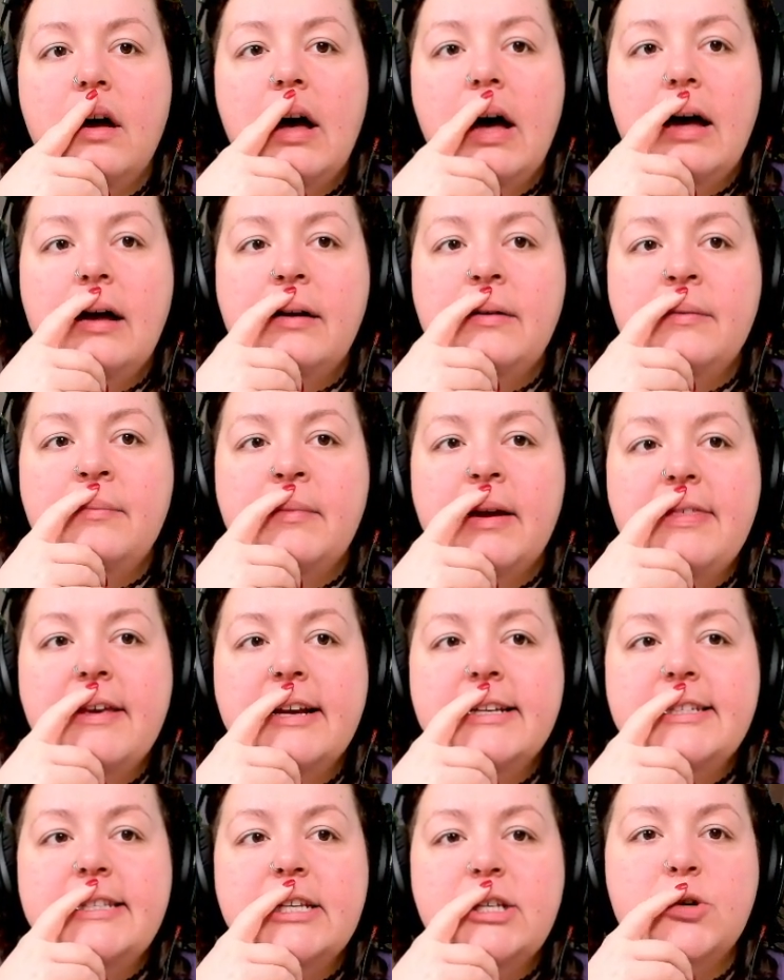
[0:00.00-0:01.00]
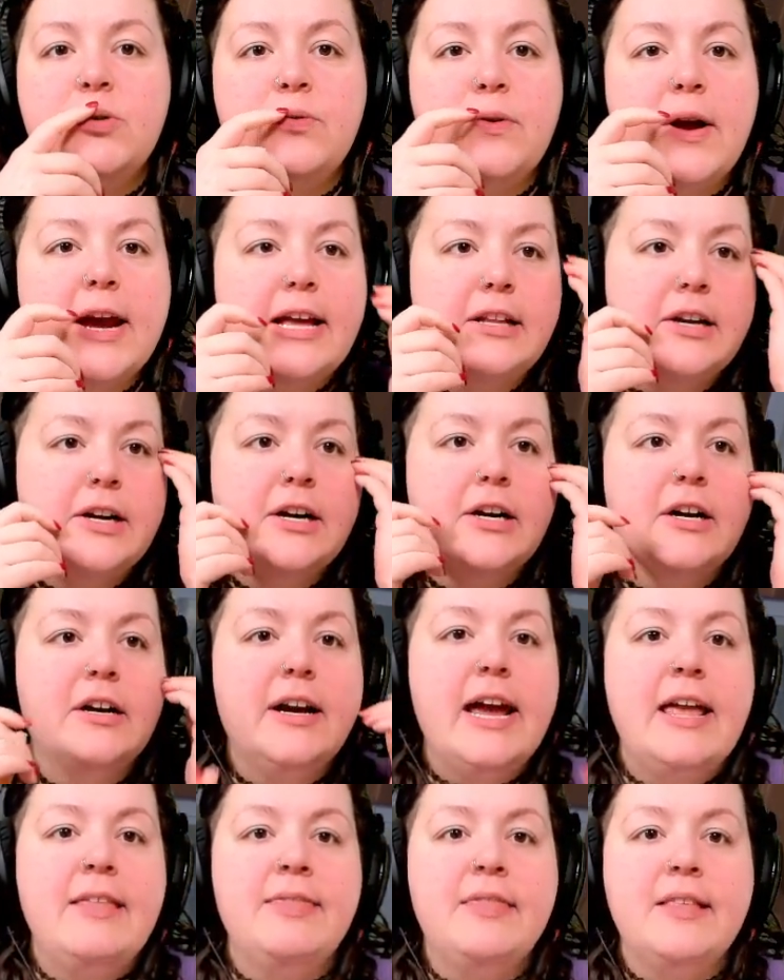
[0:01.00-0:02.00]
Um, I think it's the trailer
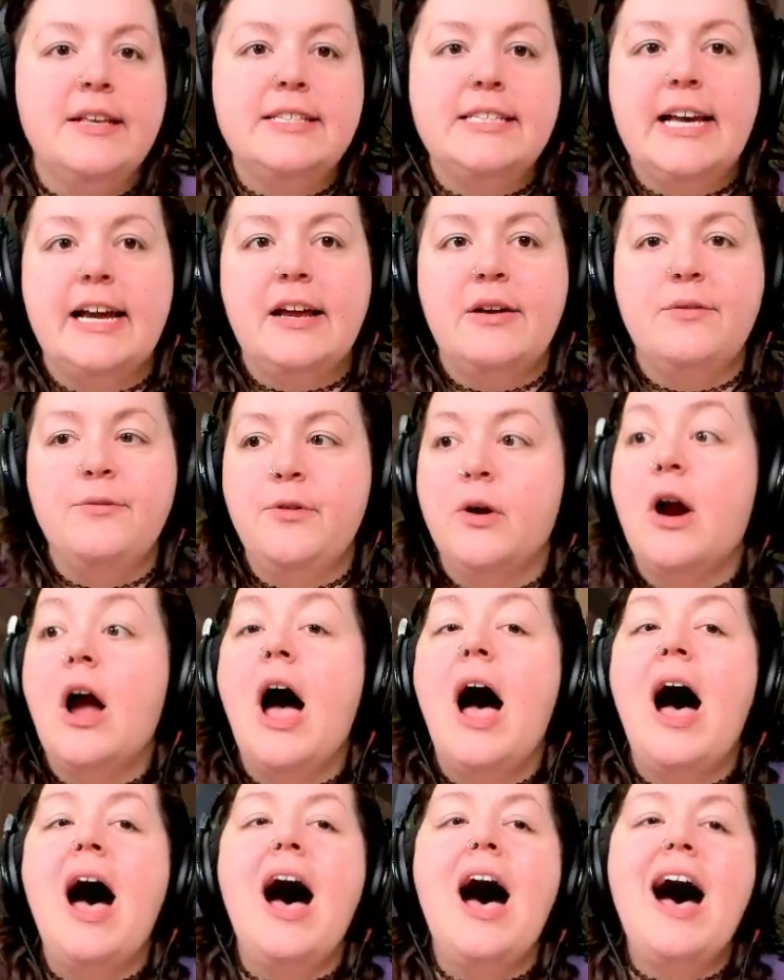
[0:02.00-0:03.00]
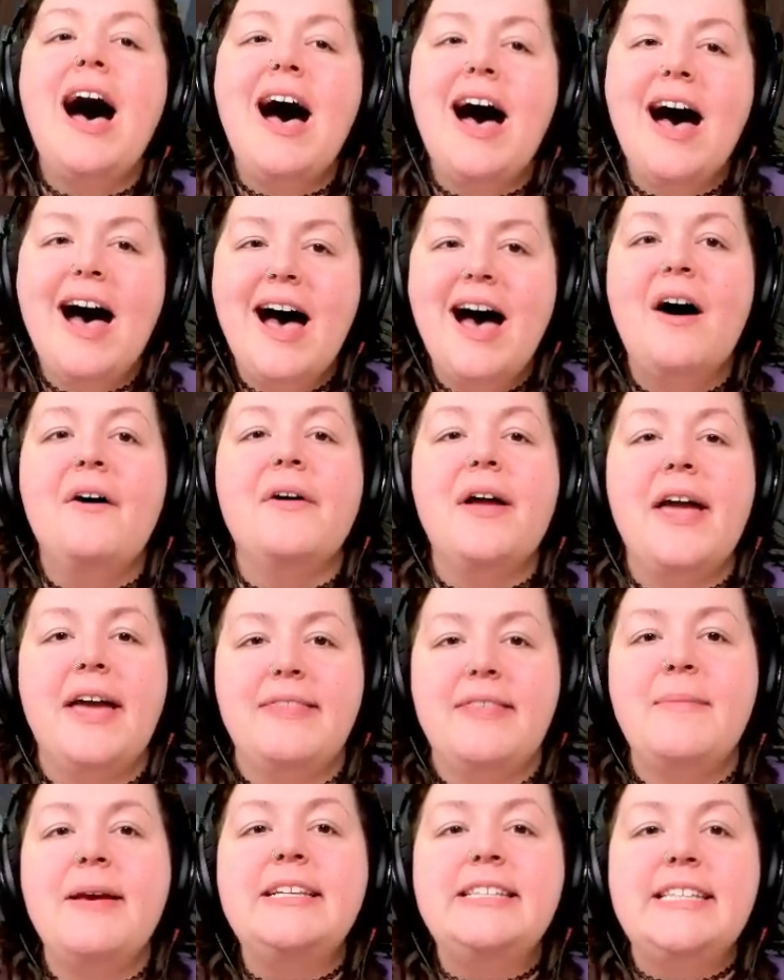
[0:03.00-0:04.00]
in the second floor. Ah, okay,
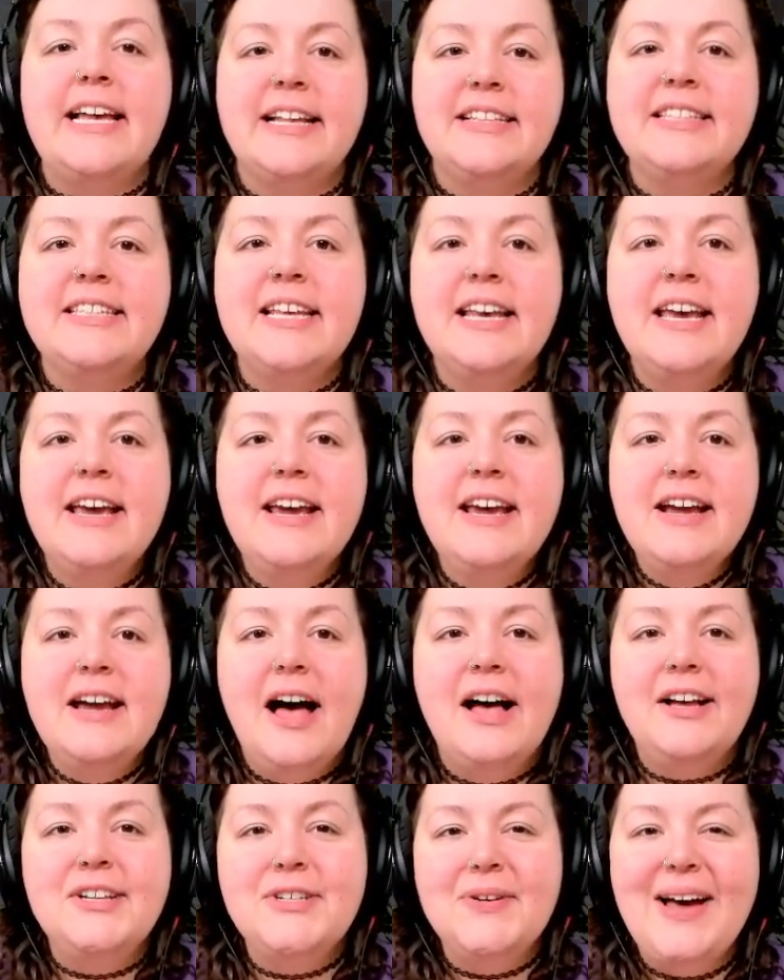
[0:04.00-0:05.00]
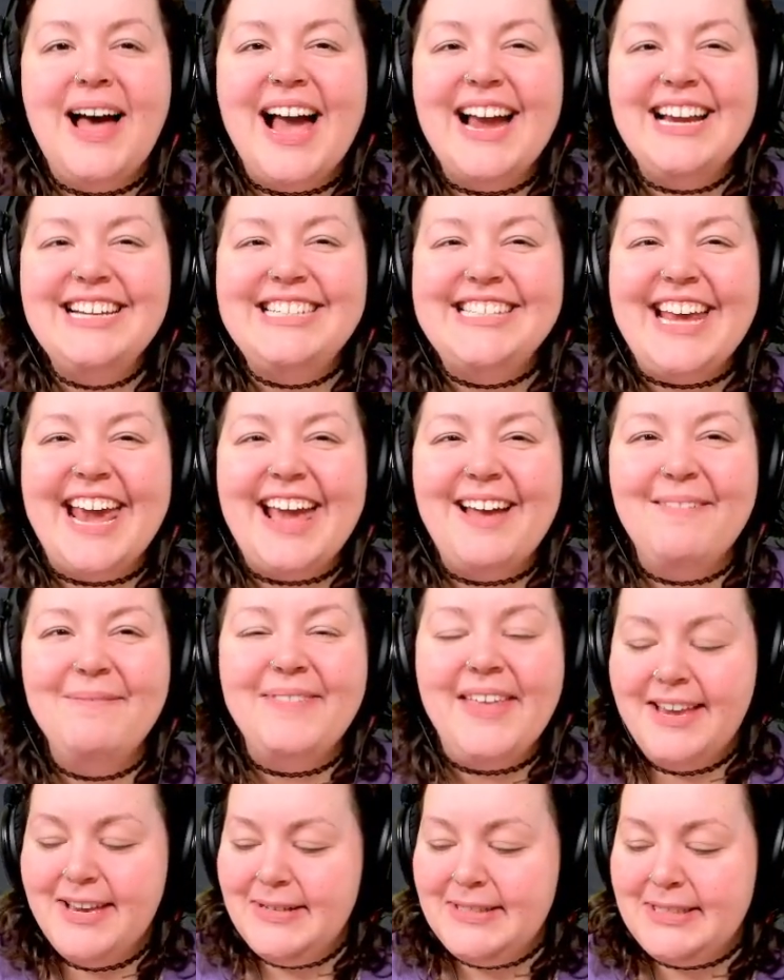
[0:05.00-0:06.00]
that makes sense. Also, hi Sam,
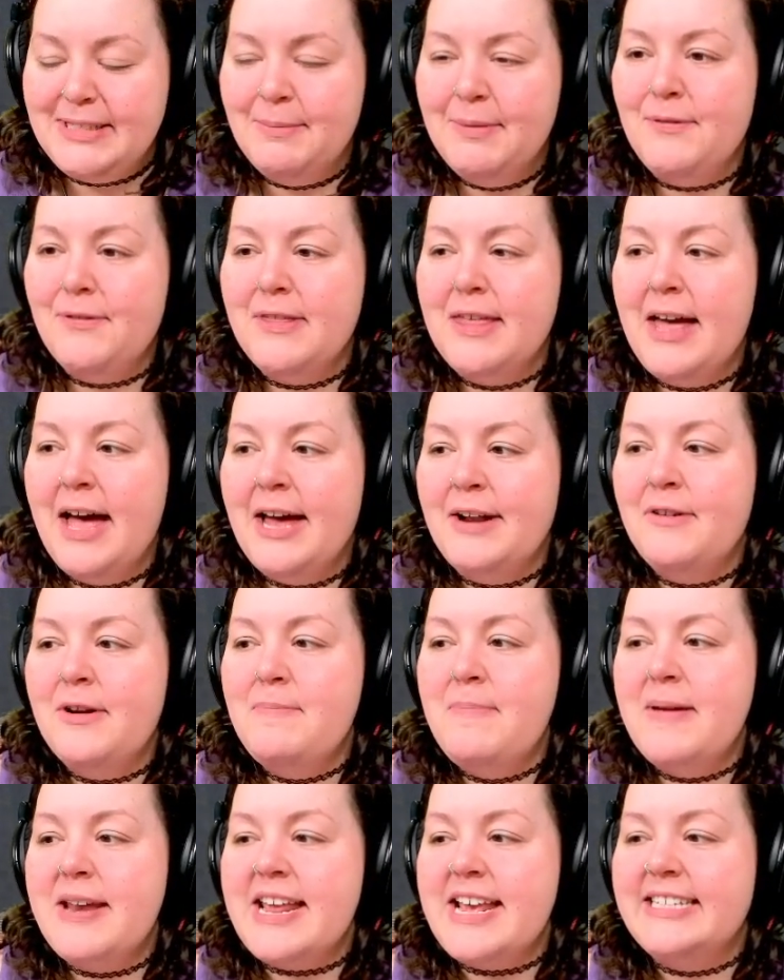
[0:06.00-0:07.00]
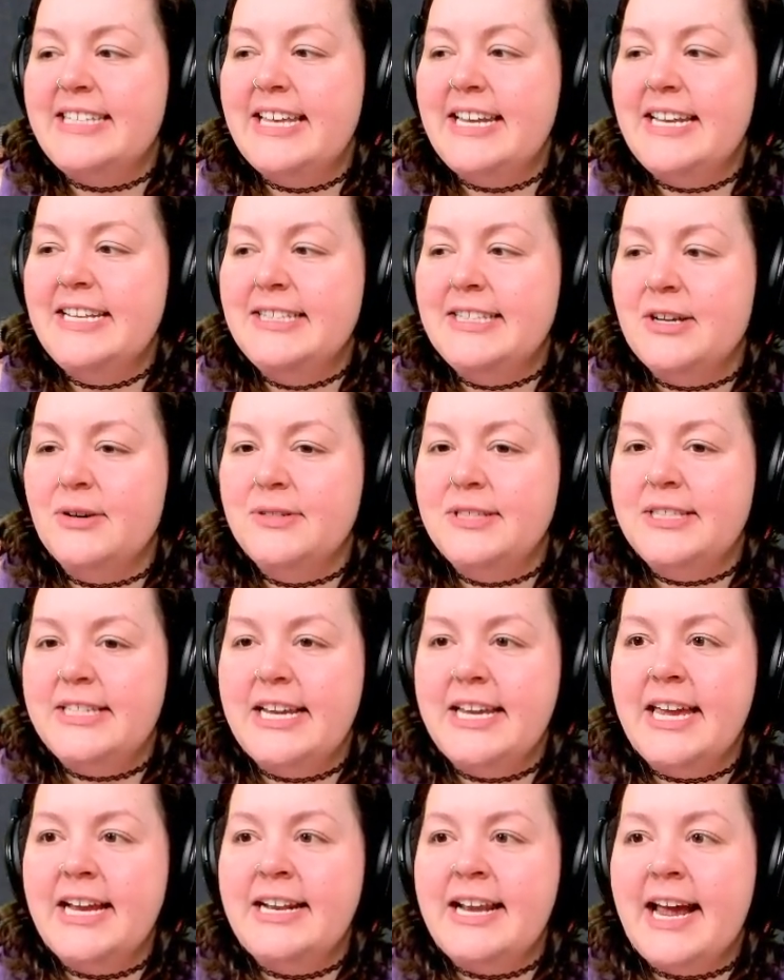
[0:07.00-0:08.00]
thank you so much for the hundred biddies. That is so
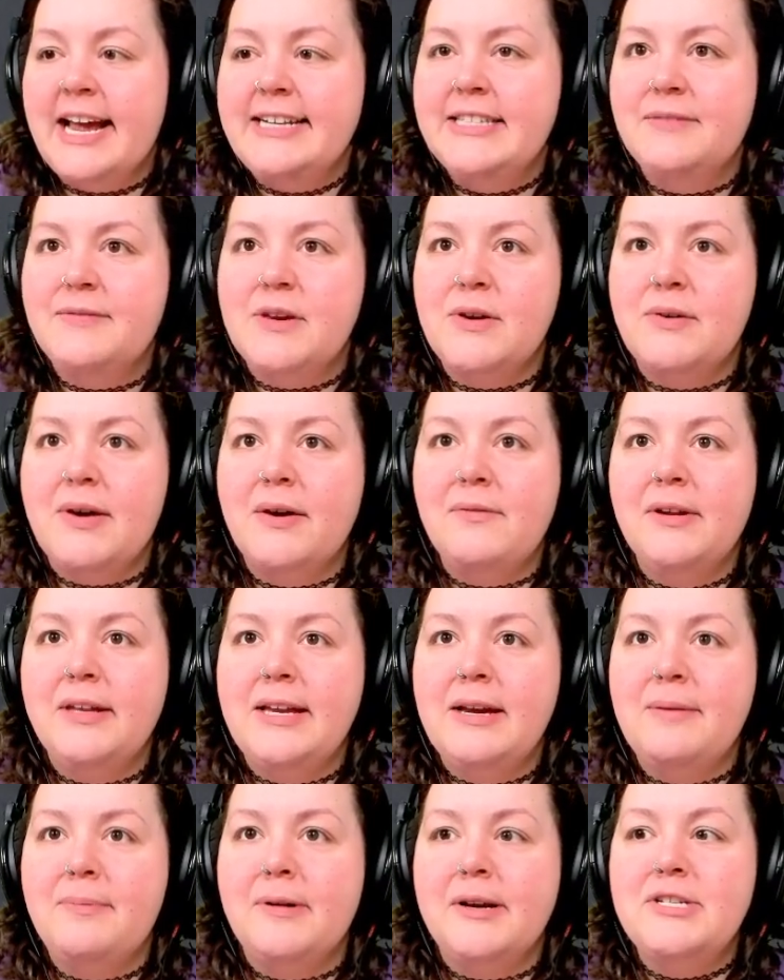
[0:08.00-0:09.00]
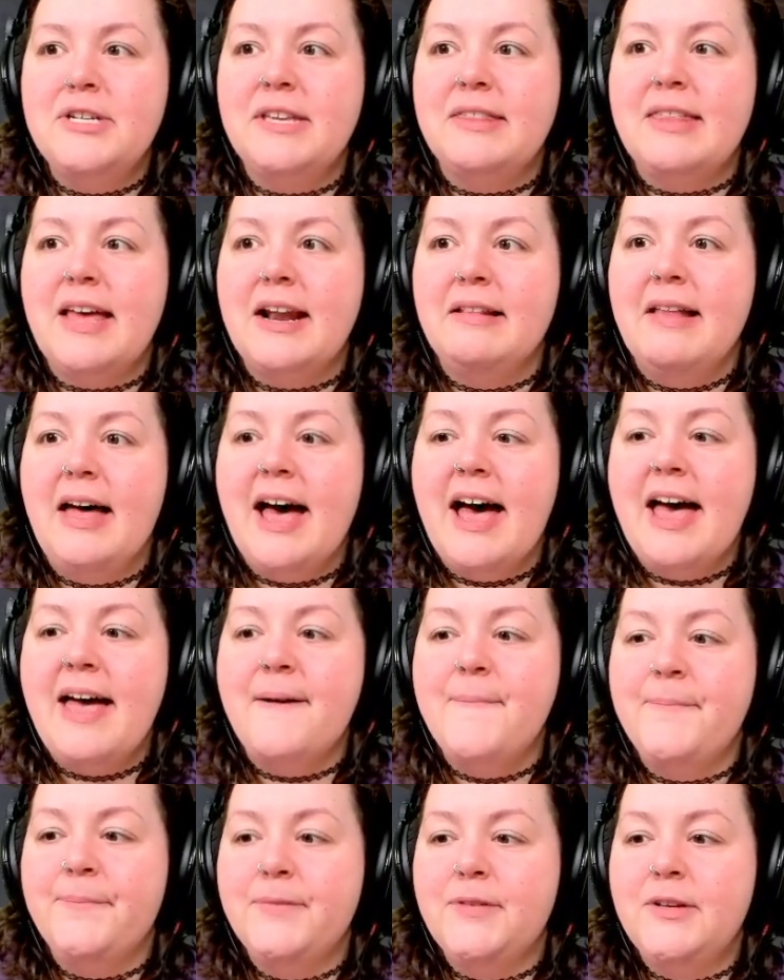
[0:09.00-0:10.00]
stinking nice of you. I really appreciate that a lot.
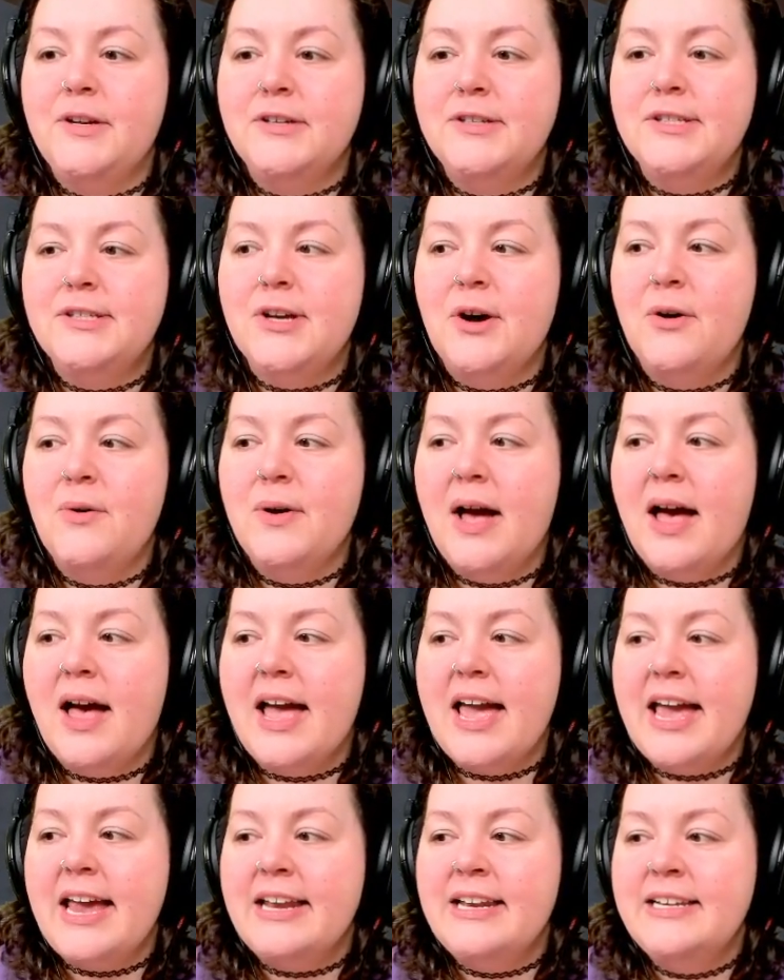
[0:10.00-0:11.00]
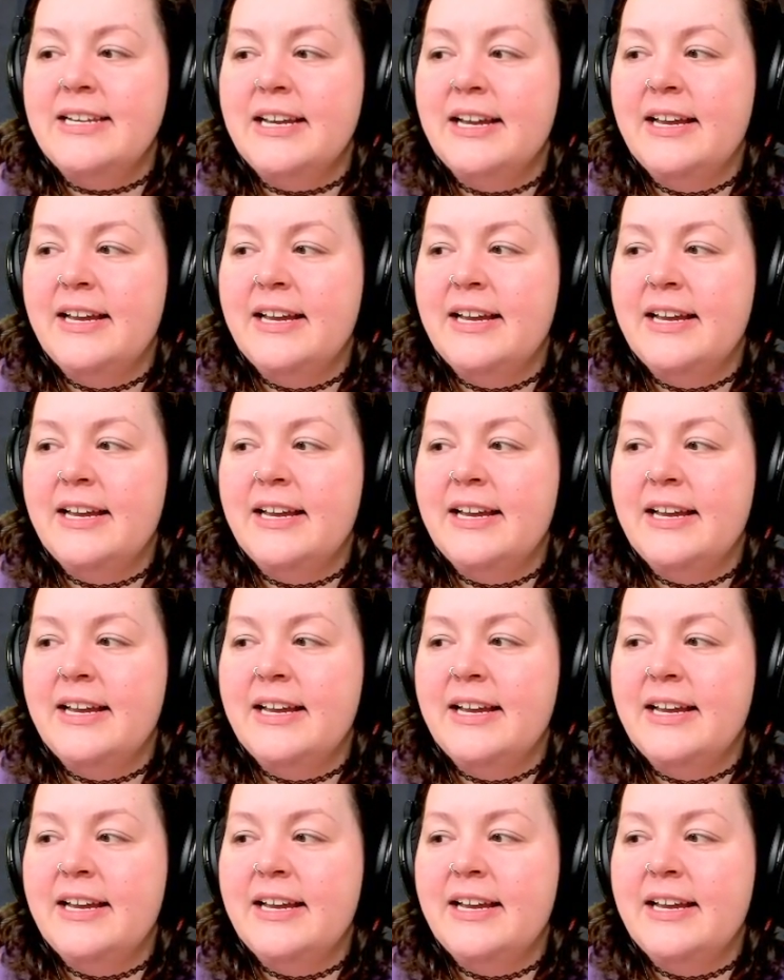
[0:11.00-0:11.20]
You're so kind.